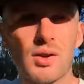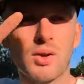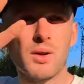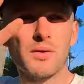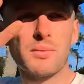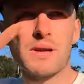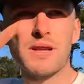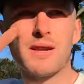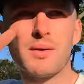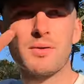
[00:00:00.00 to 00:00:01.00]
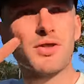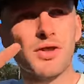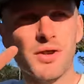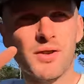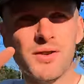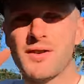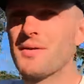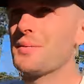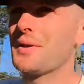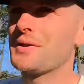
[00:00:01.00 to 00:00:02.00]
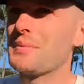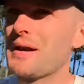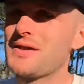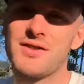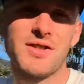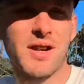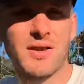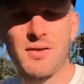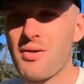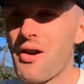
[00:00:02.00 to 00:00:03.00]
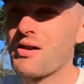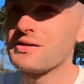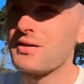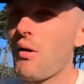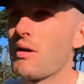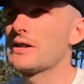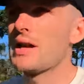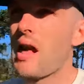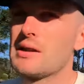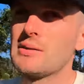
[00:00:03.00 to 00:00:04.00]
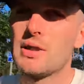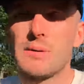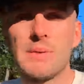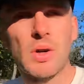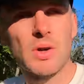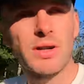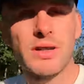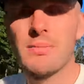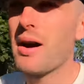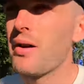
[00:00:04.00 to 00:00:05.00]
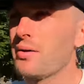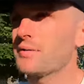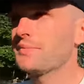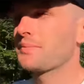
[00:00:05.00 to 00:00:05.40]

Yo everybody, what's good? Welcome back to the channel. We're going to be talking about